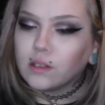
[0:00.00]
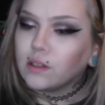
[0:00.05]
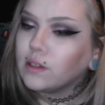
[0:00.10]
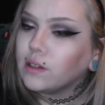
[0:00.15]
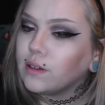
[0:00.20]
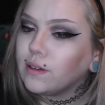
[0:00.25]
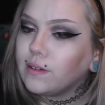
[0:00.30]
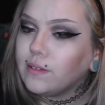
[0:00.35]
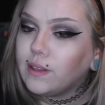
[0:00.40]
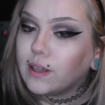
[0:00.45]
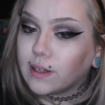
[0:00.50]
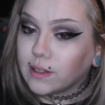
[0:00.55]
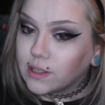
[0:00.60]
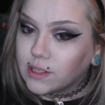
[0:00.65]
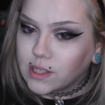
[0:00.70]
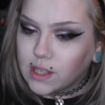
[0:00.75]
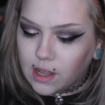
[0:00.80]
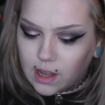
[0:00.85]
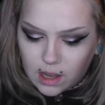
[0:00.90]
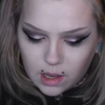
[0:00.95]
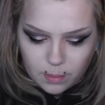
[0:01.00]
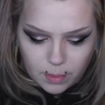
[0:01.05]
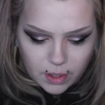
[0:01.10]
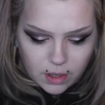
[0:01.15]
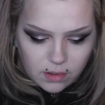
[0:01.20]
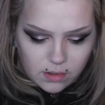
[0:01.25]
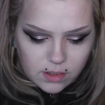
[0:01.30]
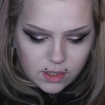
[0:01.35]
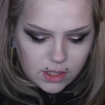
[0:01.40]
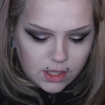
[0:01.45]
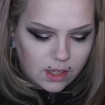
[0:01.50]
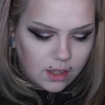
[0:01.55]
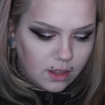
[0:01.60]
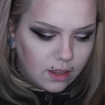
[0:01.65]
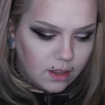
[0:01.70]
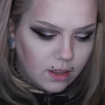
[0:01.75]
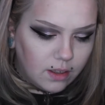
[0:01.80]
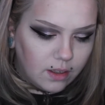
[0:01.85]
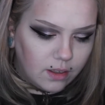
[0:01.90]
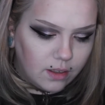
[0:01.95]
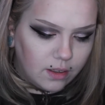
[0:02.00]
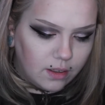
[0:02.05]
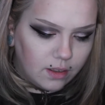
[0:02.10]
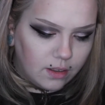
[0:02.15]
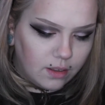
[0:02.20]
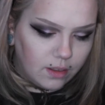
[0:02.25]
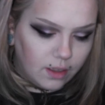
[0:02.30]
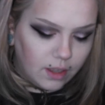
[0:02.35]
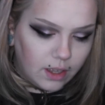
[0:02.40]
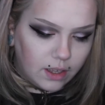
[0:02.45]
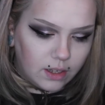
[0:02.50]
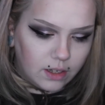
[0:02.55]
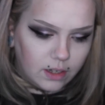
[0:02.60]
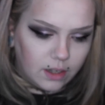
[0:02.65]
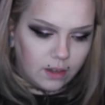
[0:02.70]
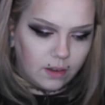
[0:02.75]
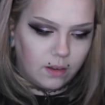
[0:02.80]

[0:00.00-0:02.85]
There's the eyebrows. And now